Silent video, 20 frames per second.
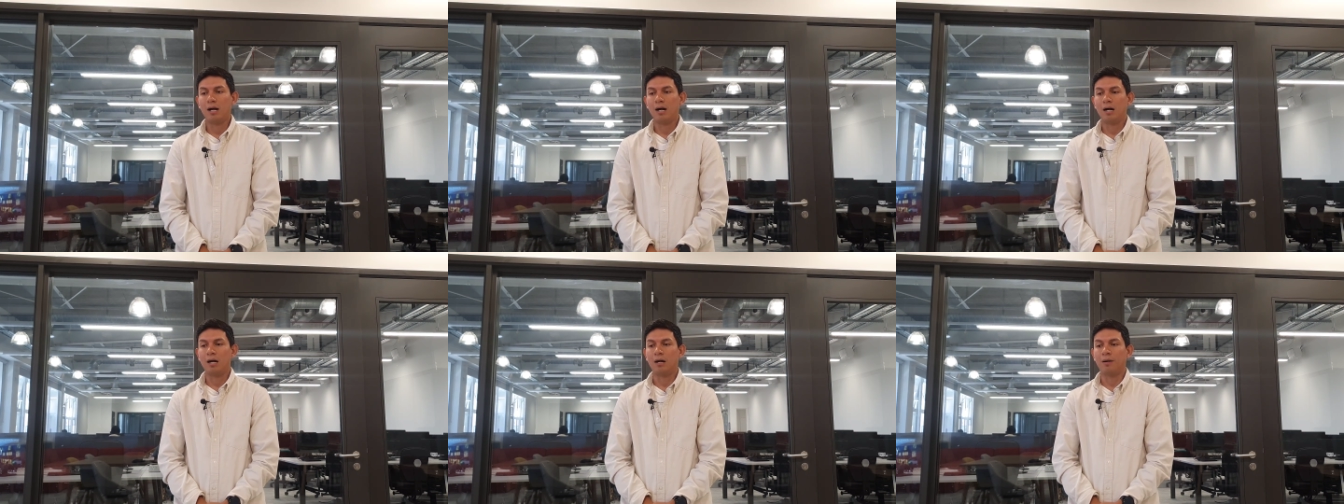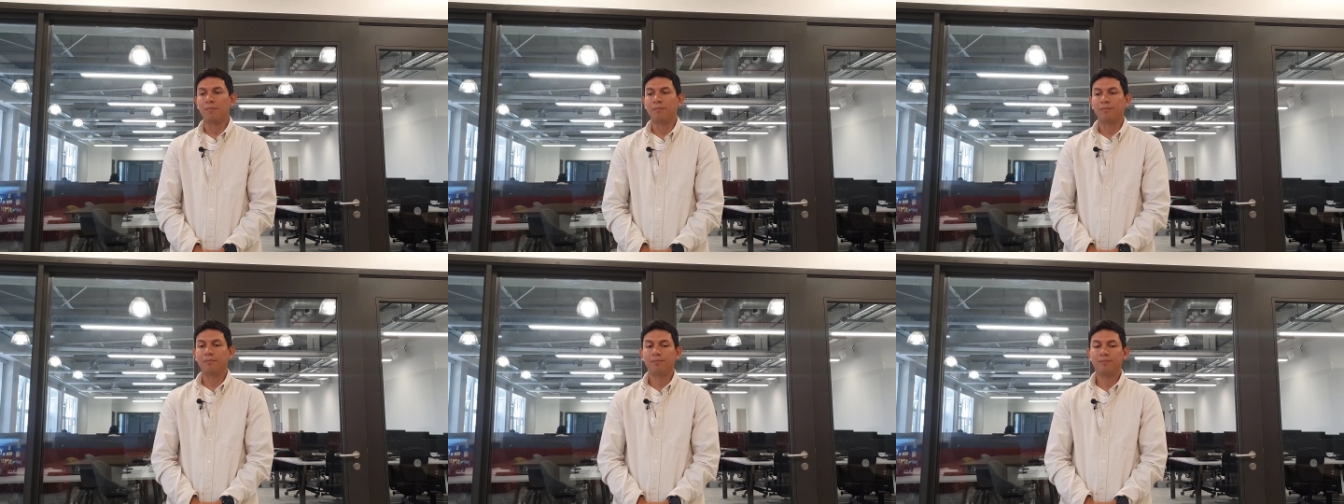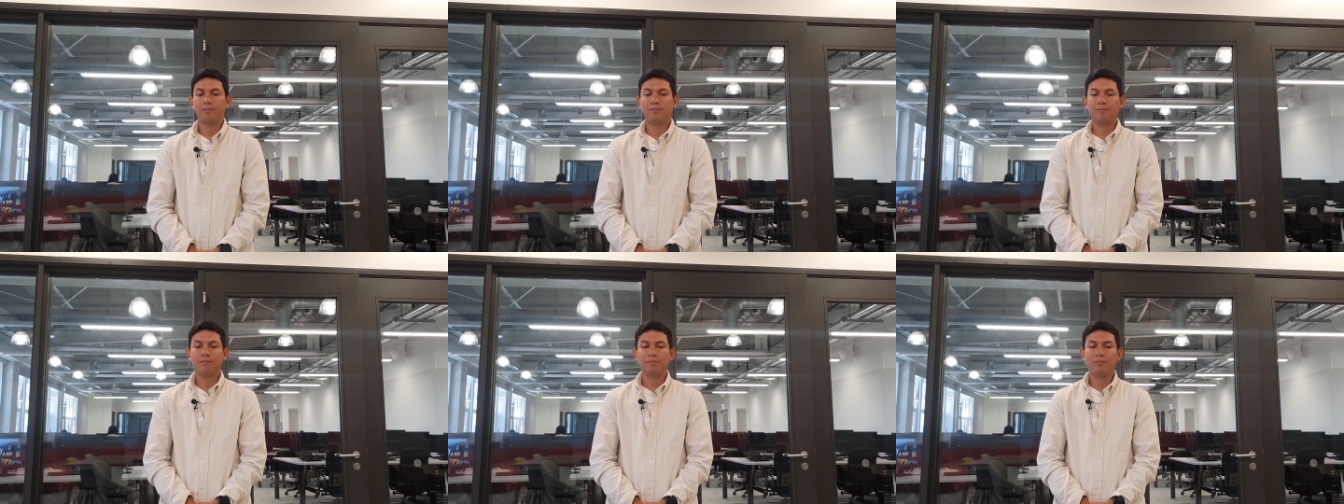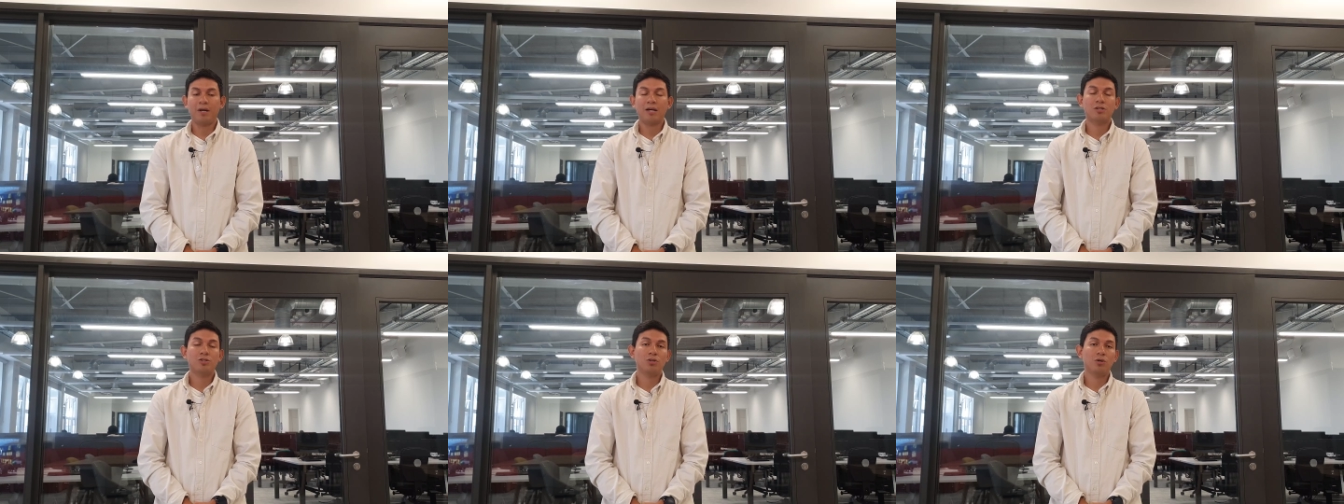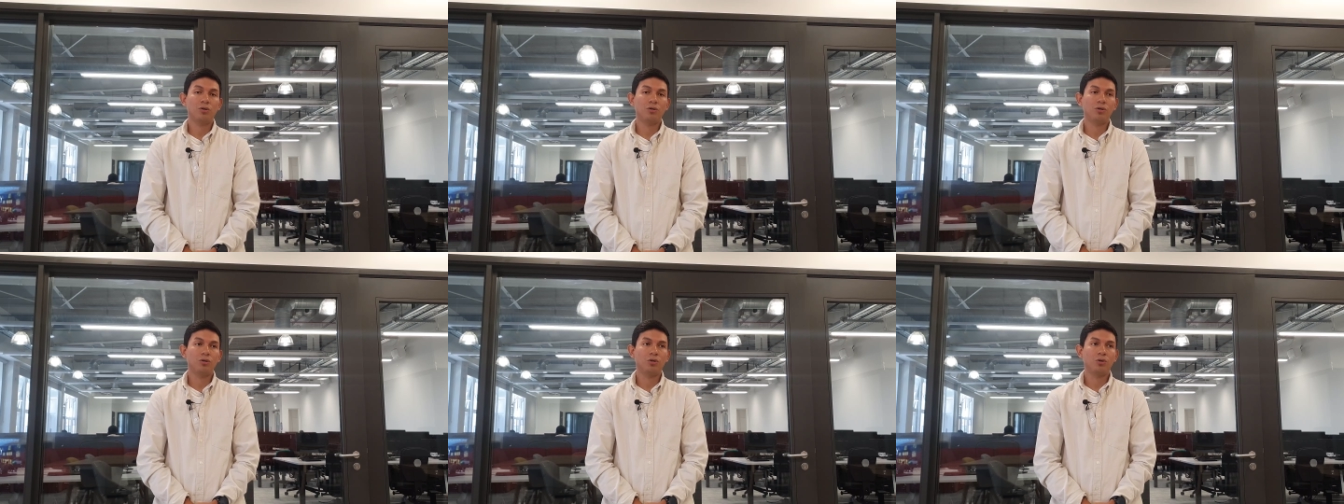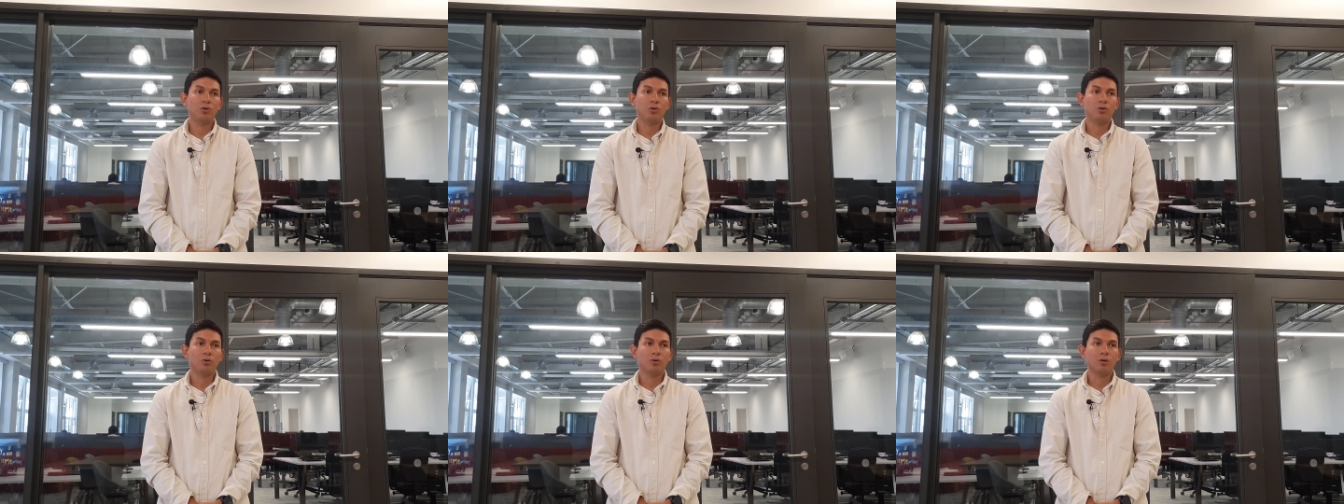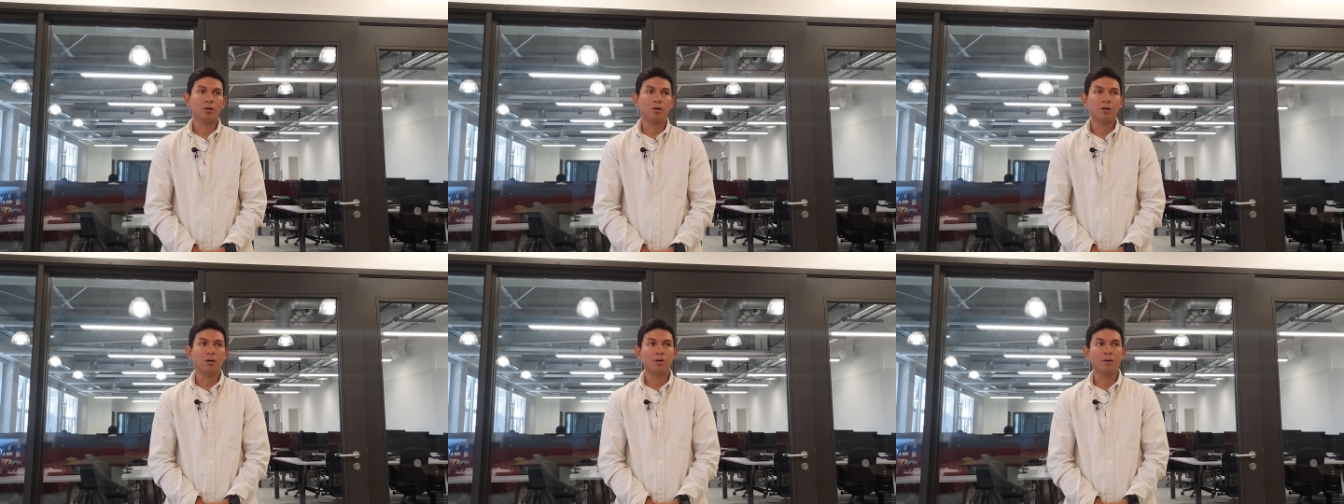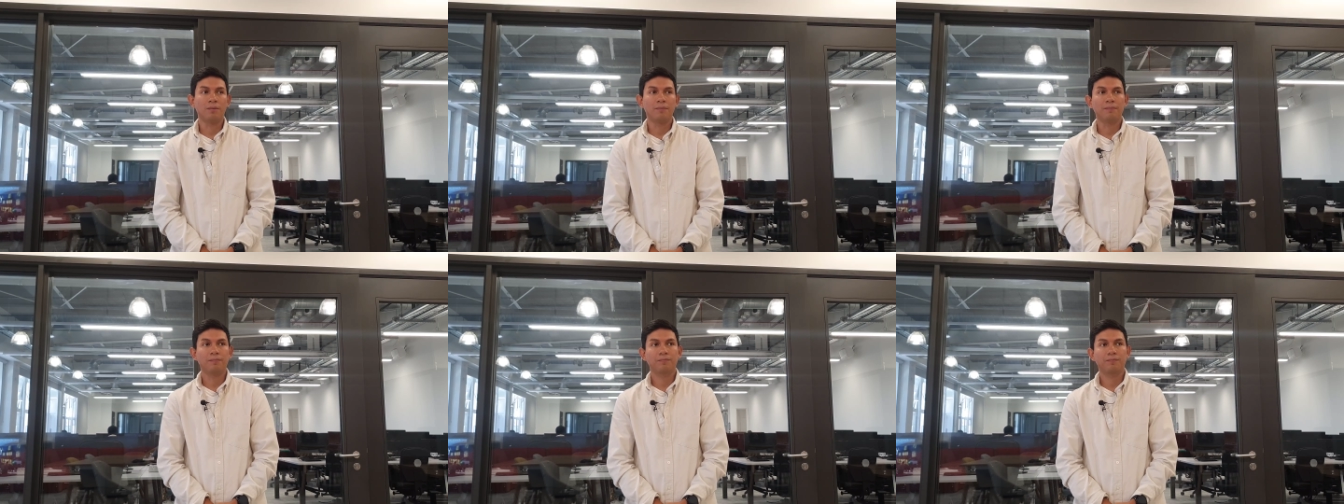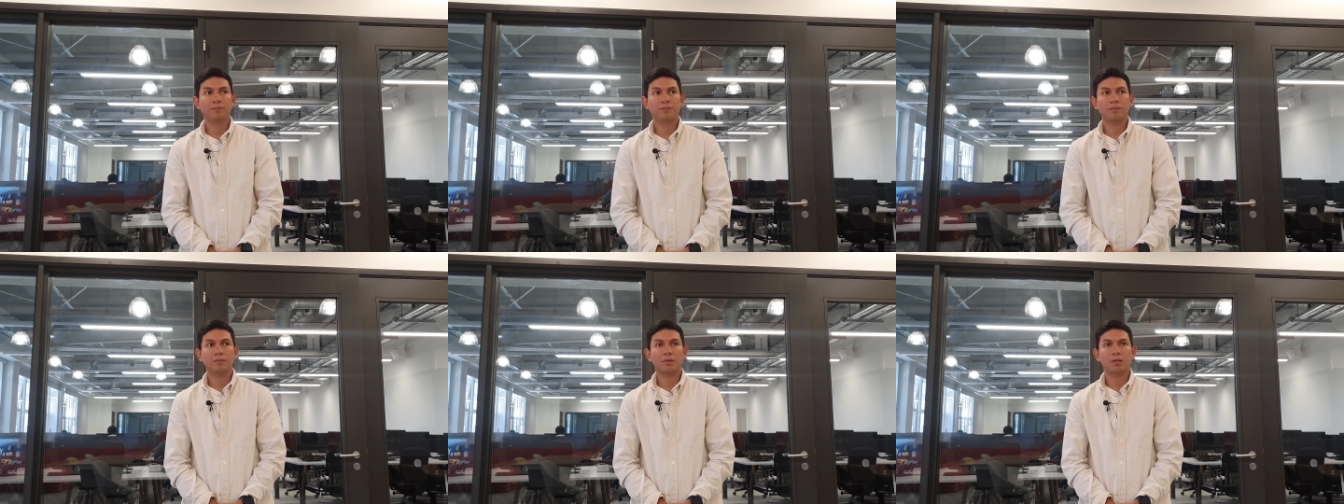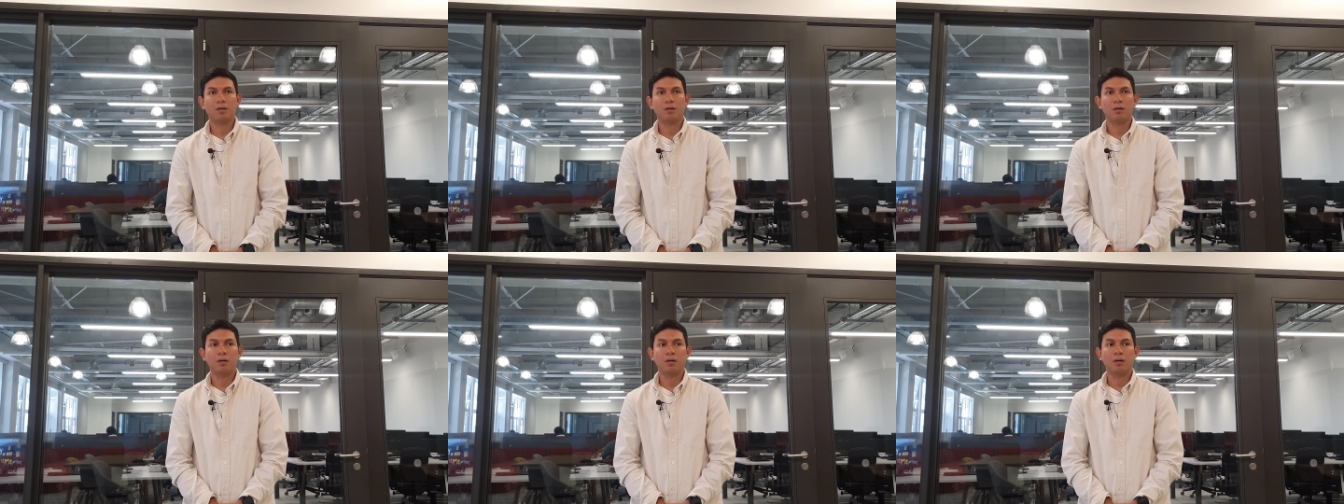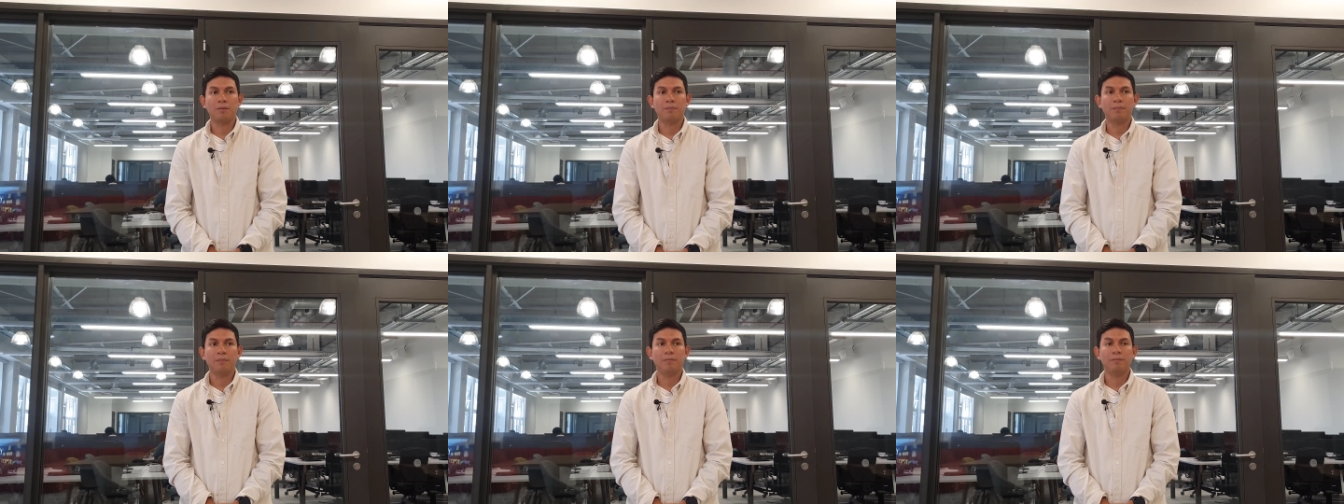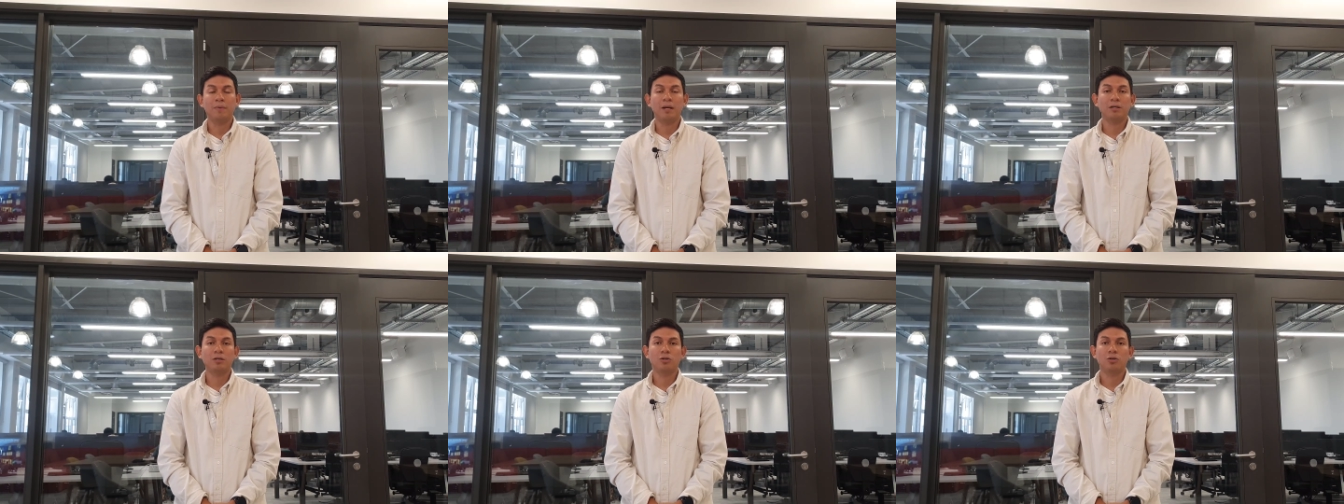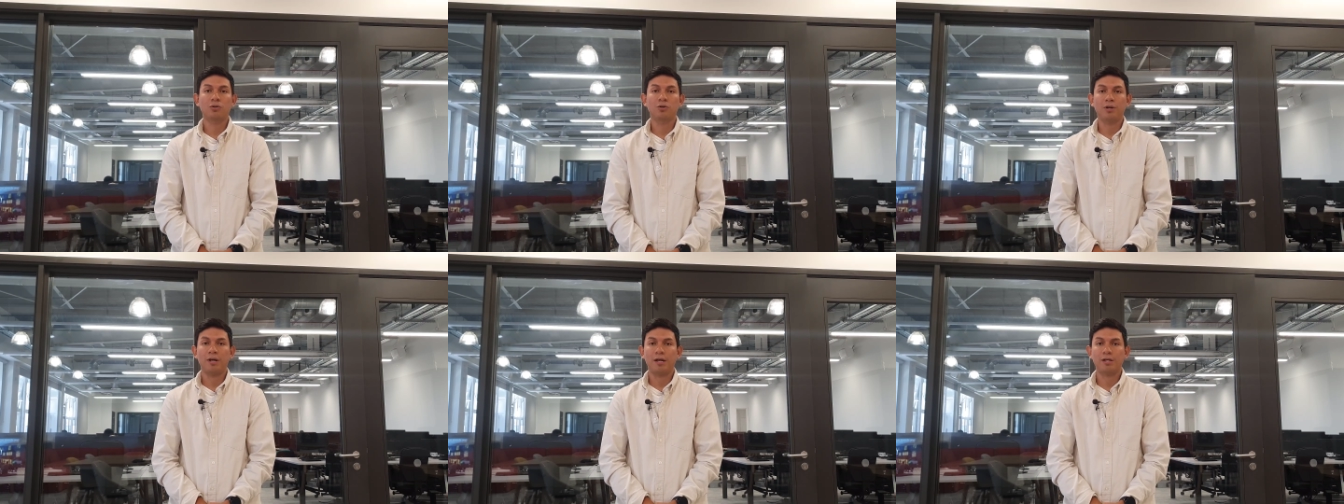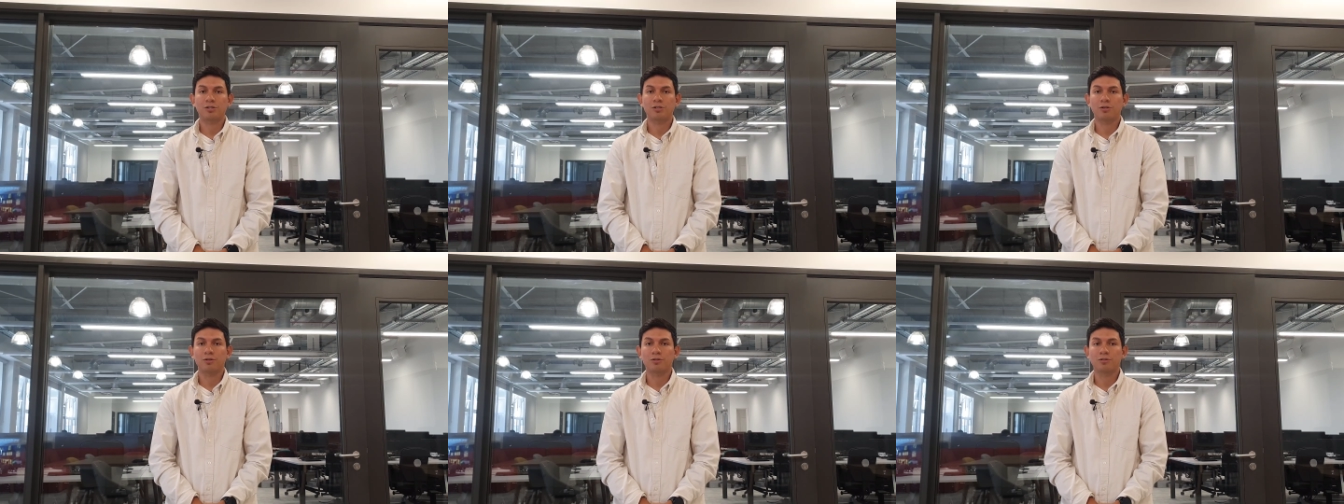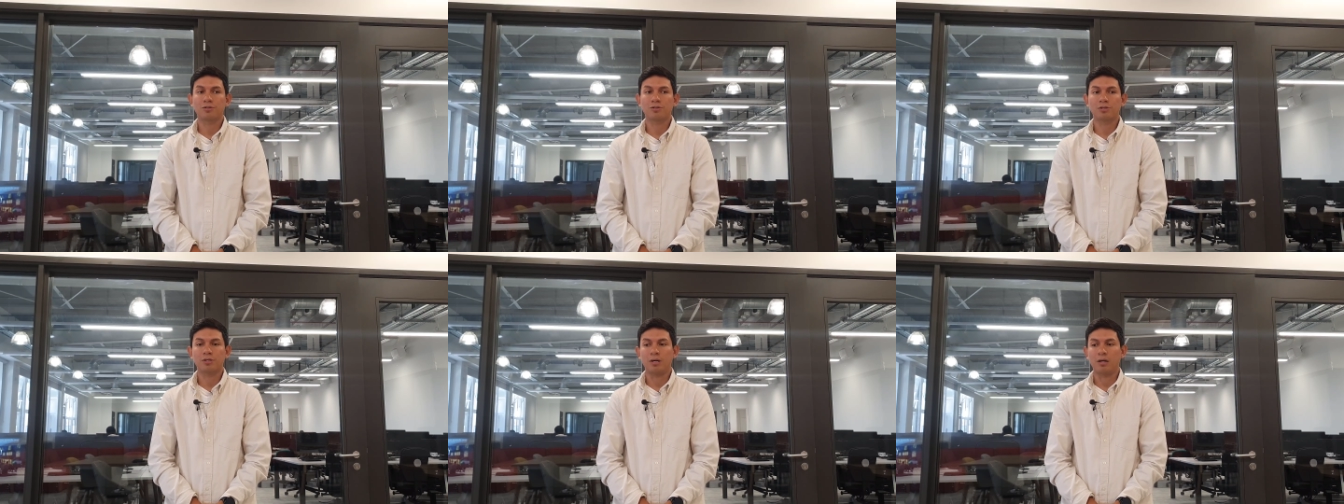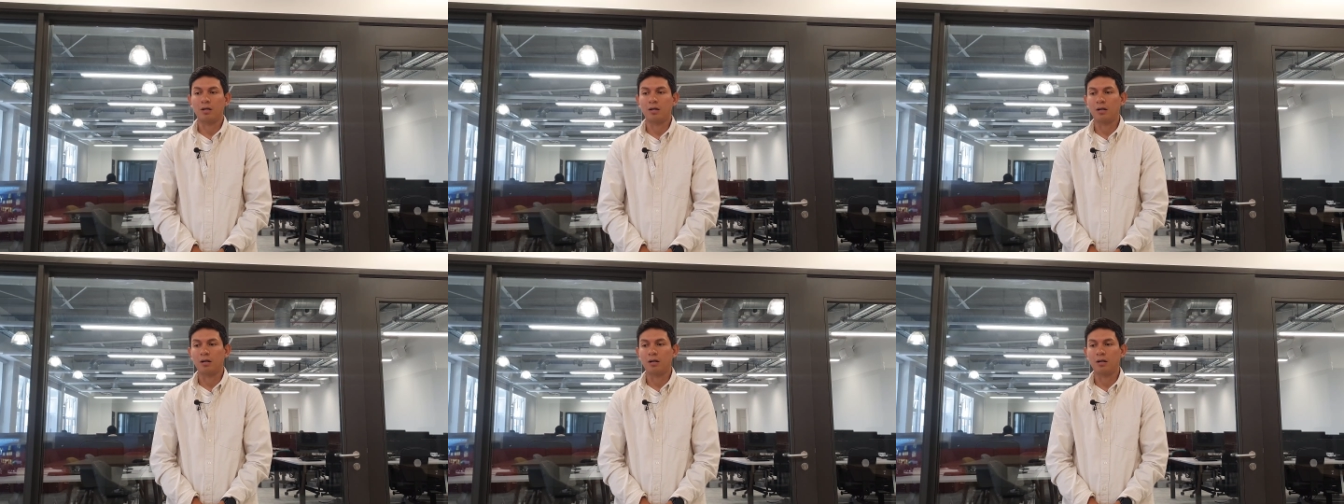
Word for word: Um, make sure you um, um make new connections.